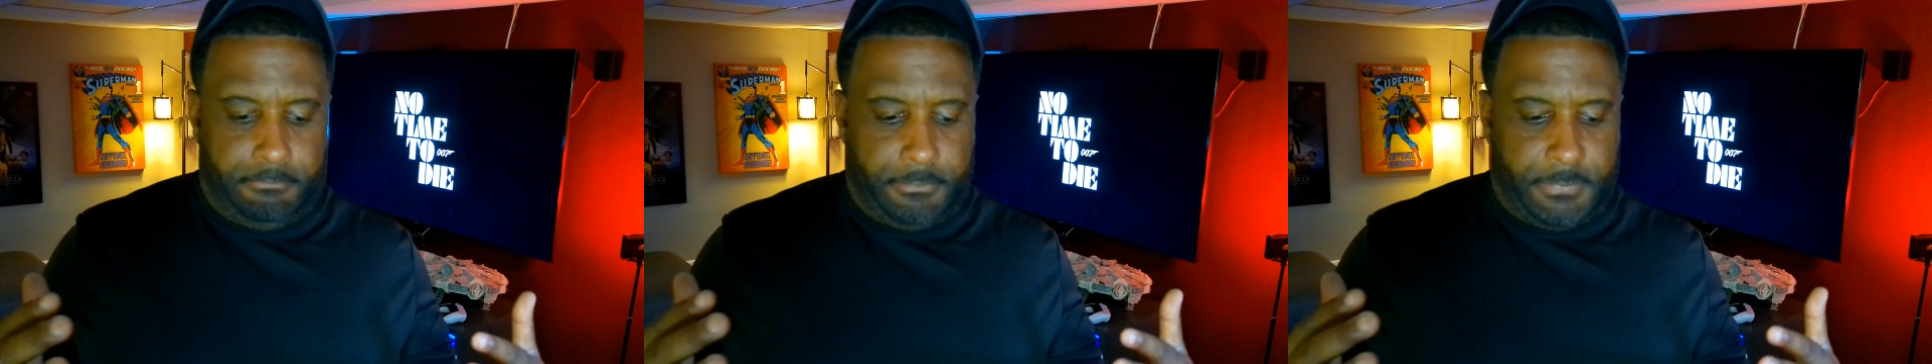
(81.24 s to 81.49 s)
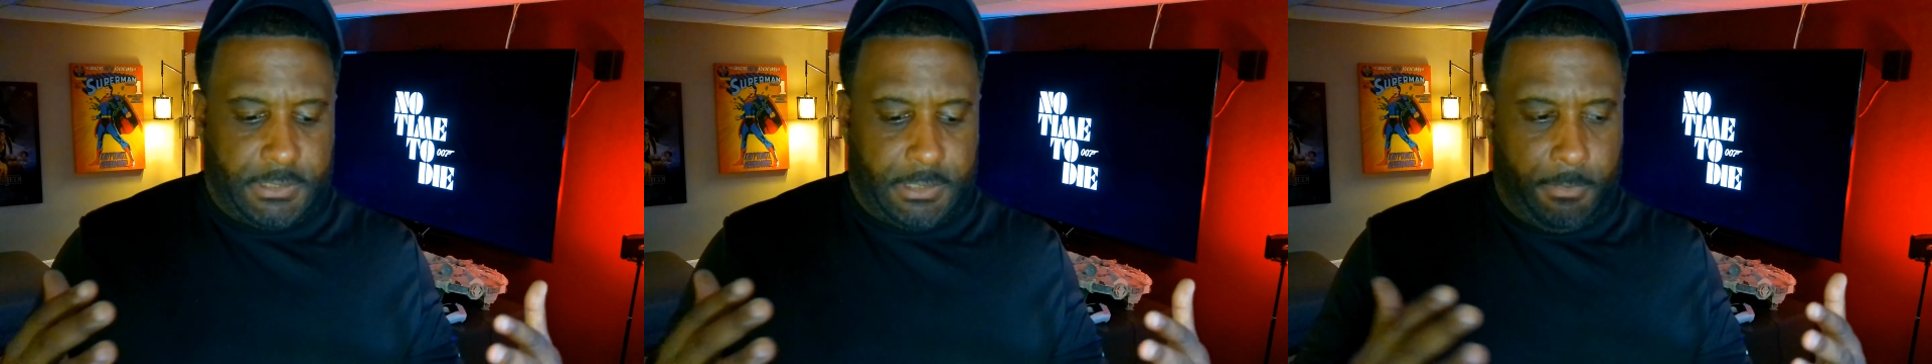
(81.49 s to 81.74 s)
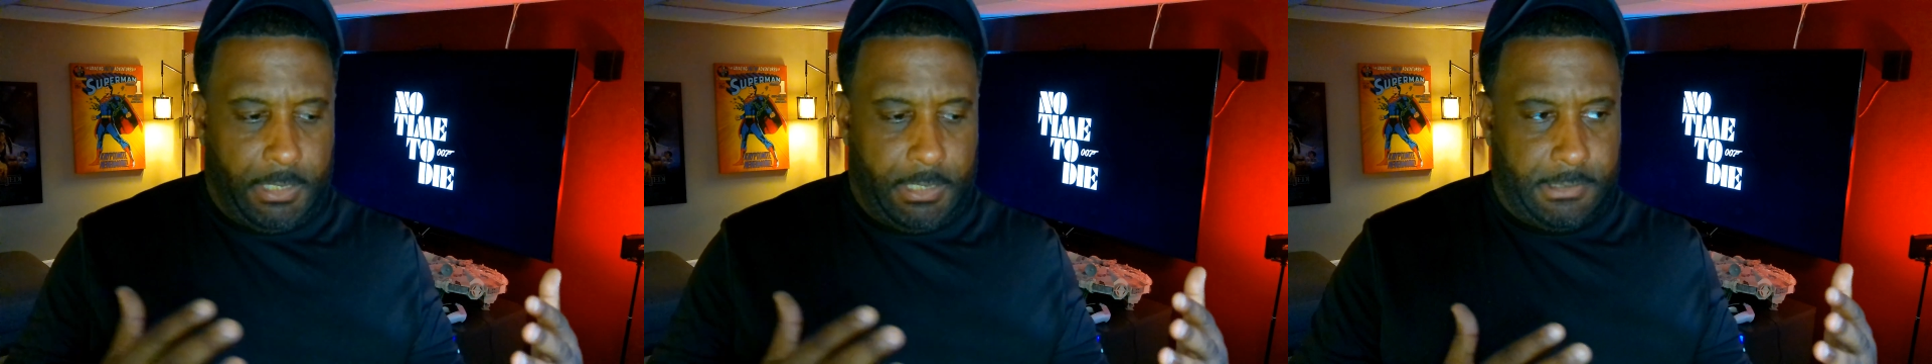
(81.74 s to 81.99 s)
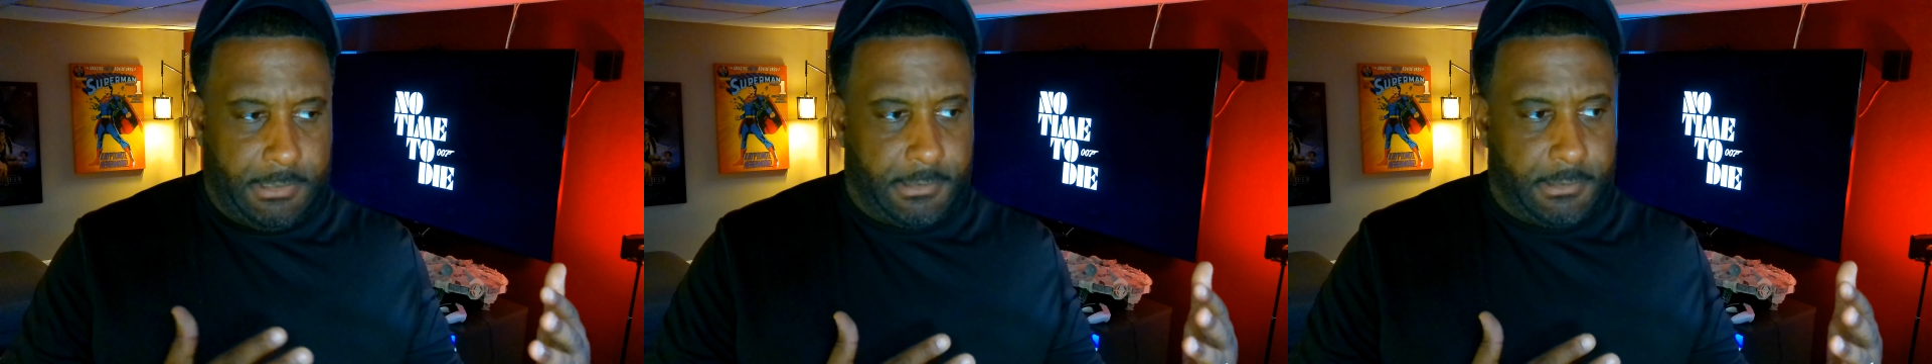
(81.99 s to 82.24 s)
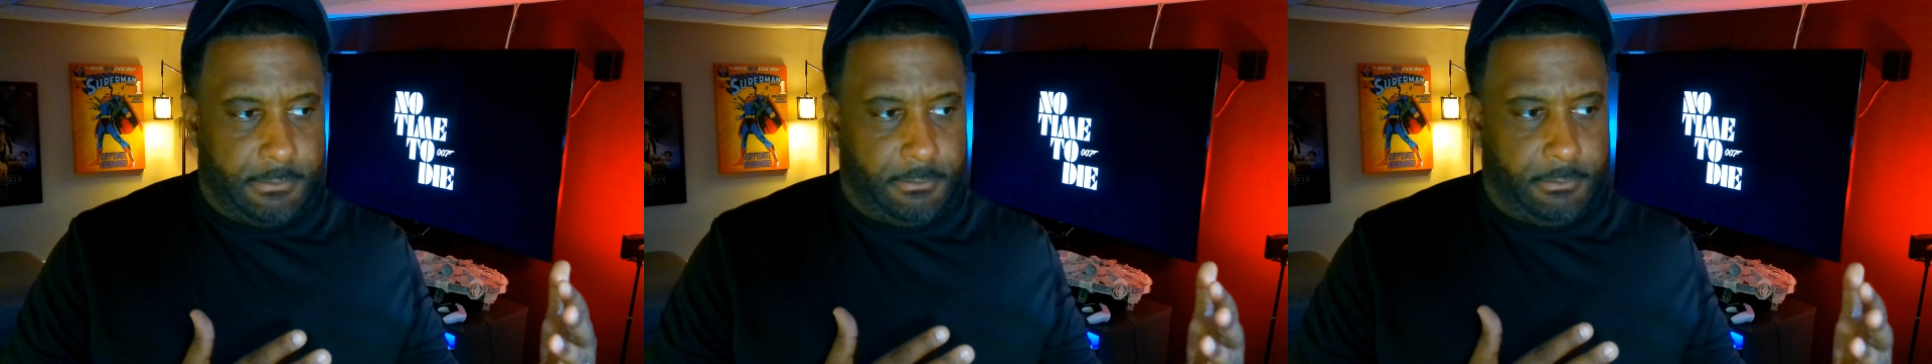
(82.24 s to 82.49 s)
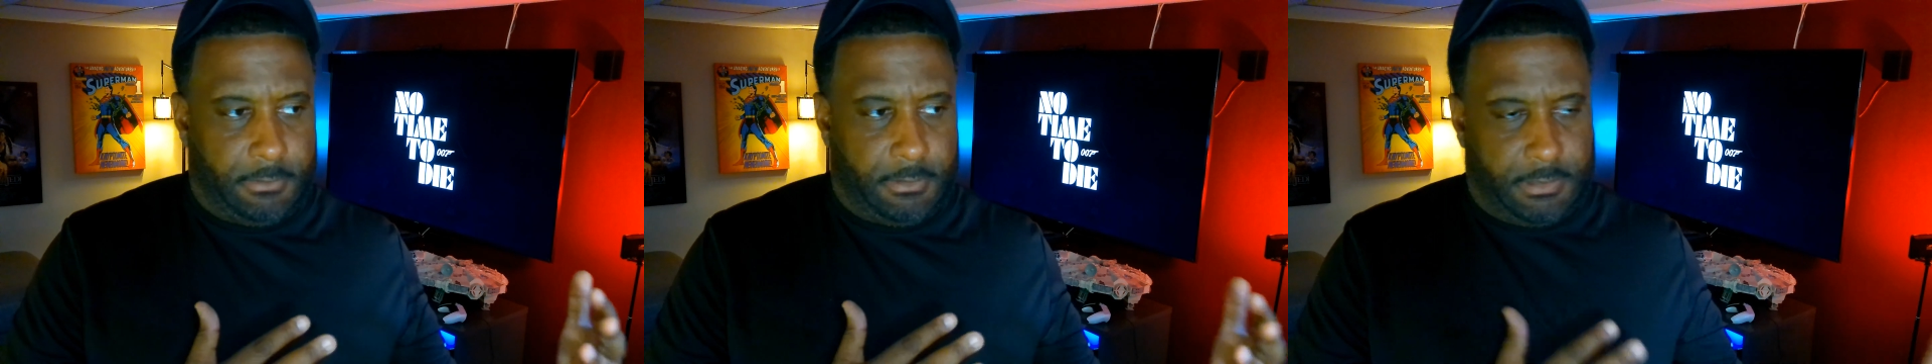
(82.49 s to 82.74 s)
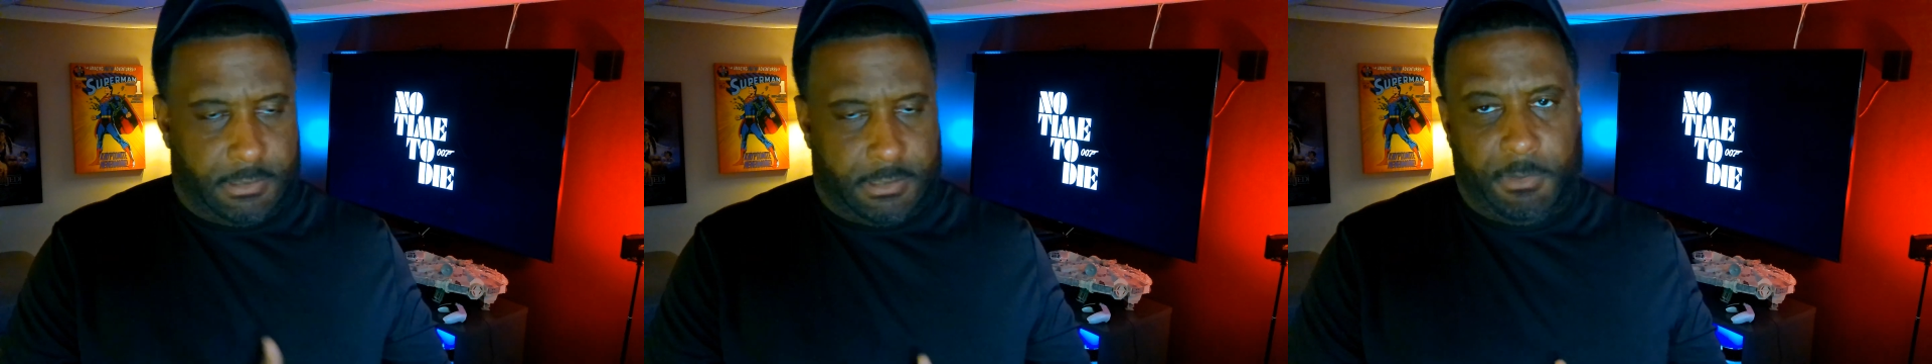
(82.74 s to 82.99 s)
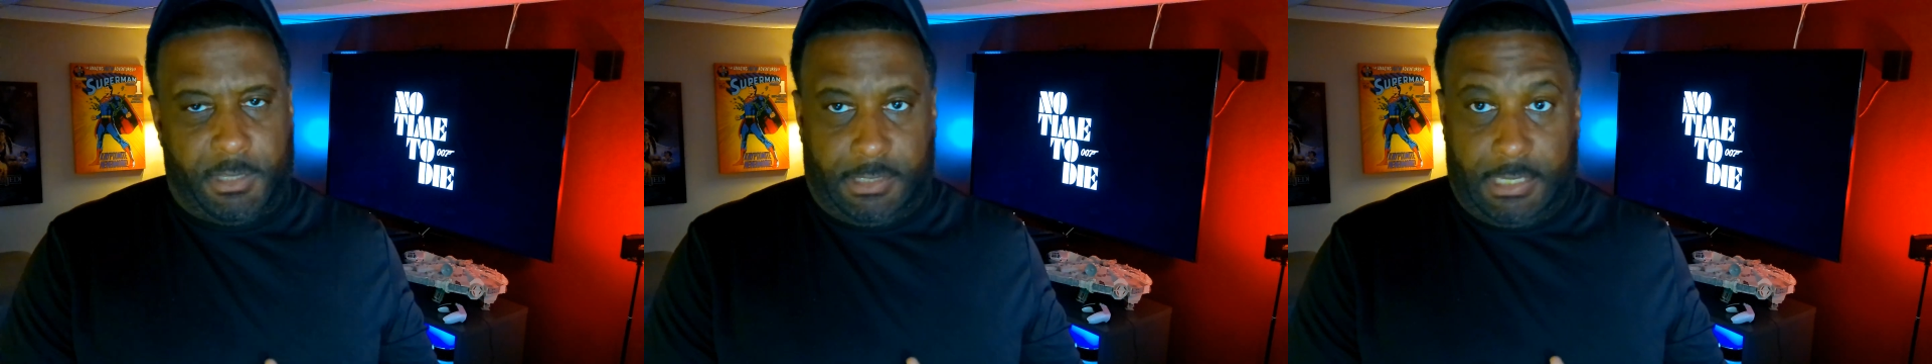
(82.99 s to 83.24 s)
some of
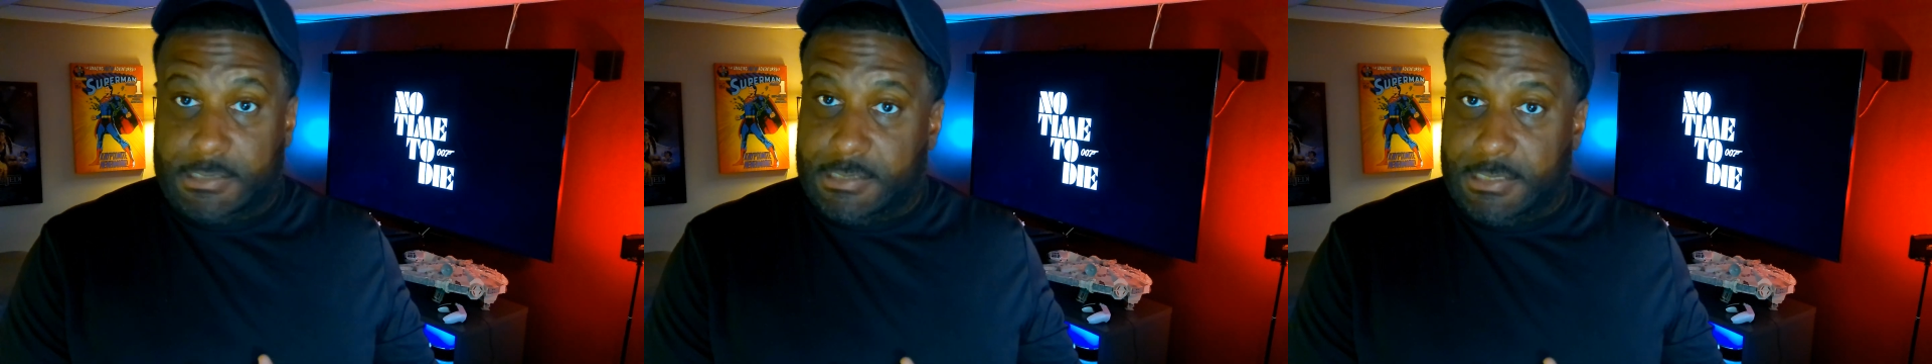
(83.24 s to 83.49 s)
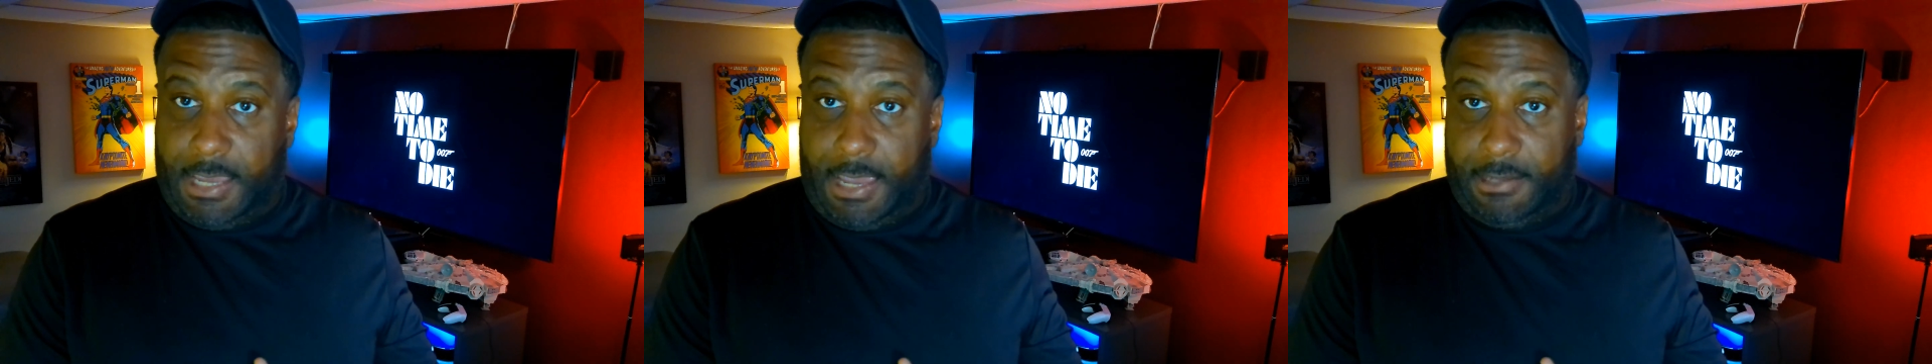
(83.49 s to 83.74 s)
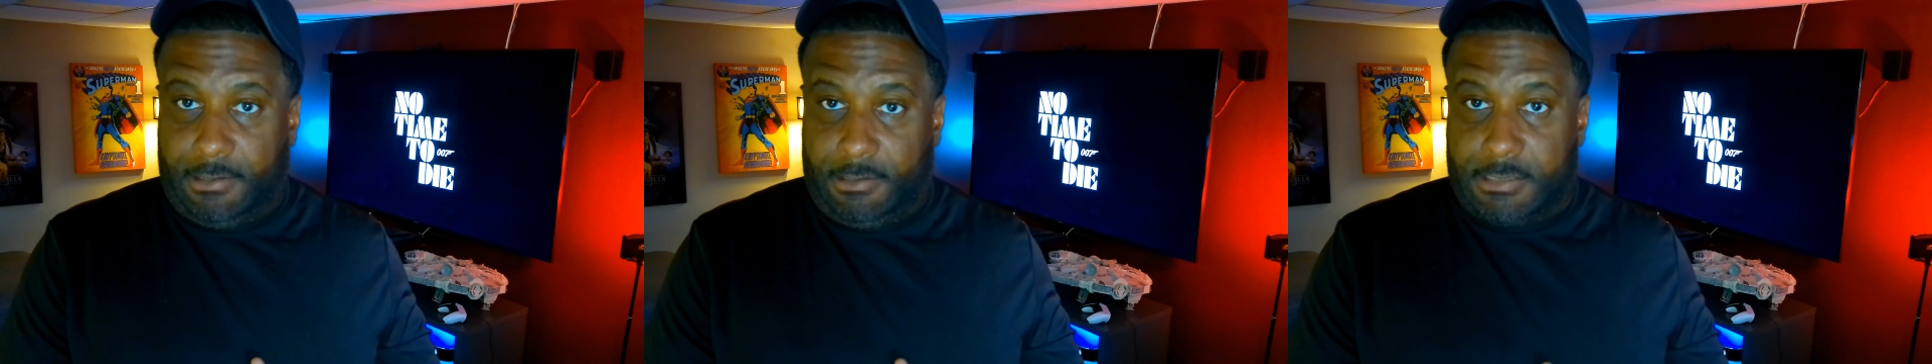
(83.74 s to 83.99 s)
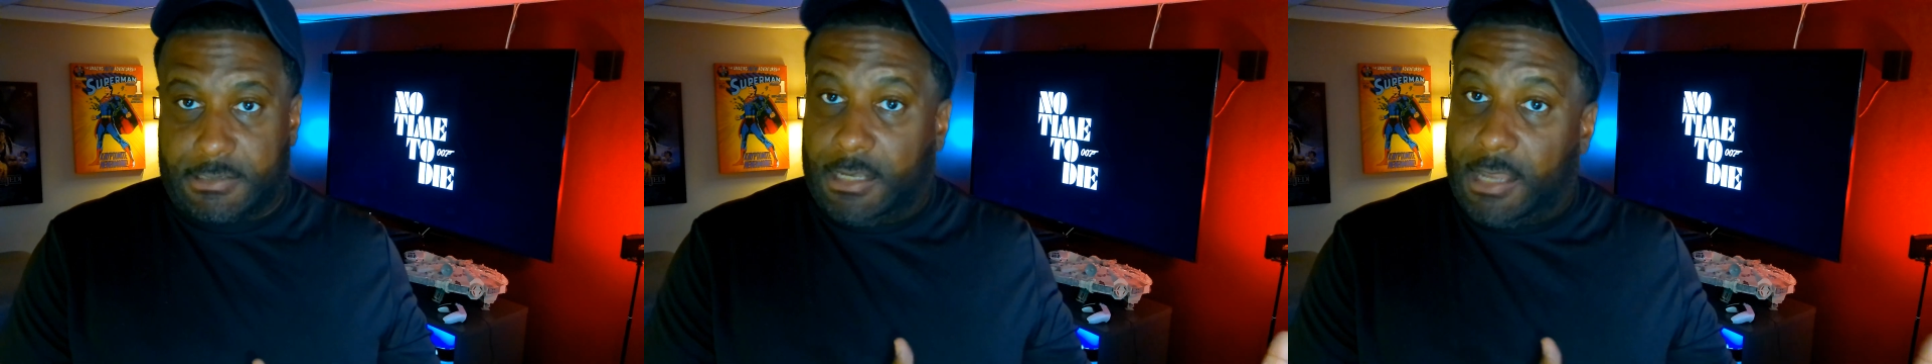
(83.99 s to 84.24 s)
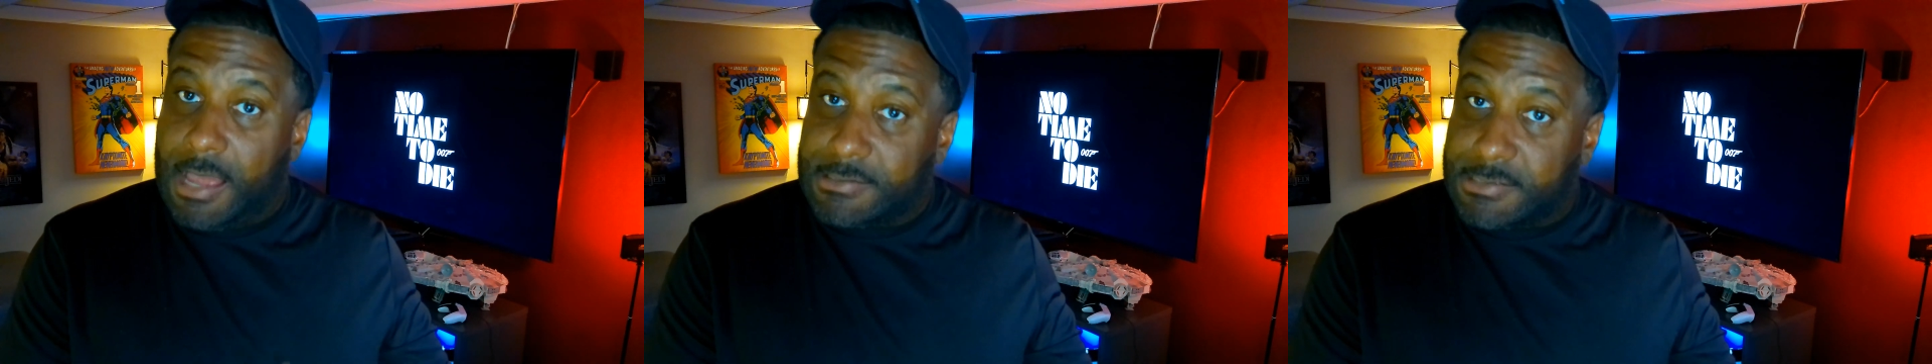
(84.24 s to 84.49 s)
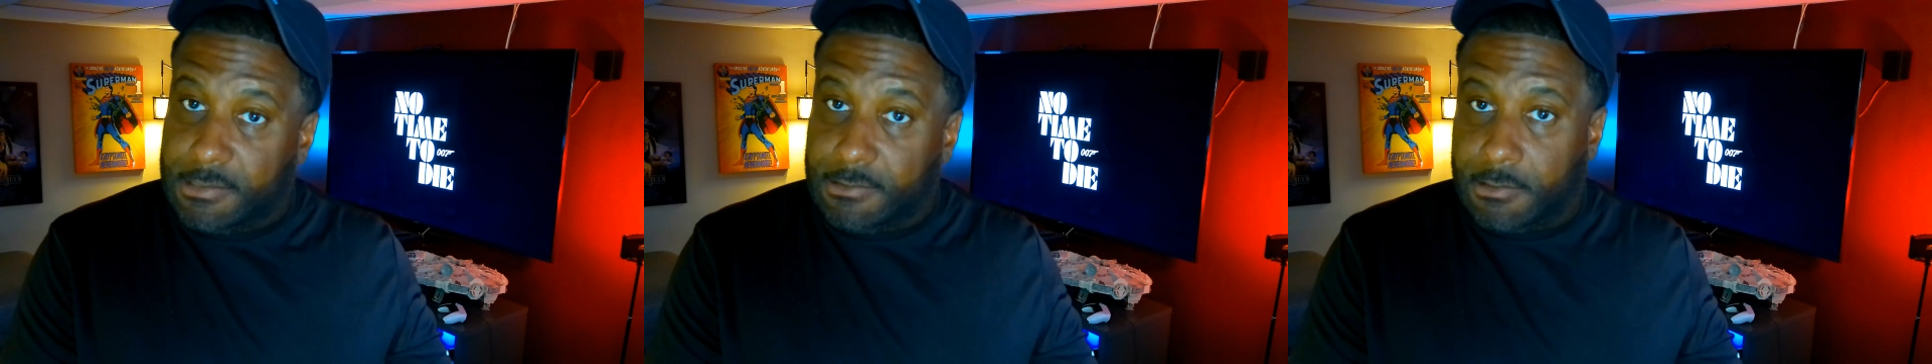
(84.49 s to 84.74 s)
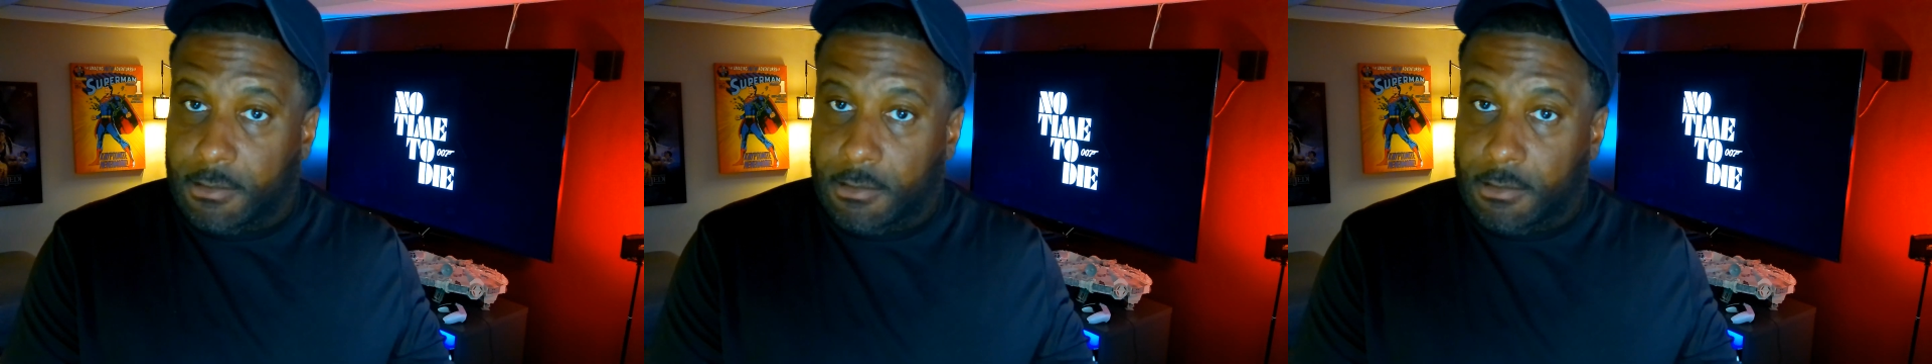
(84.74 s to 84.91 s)
the things he had in his closet,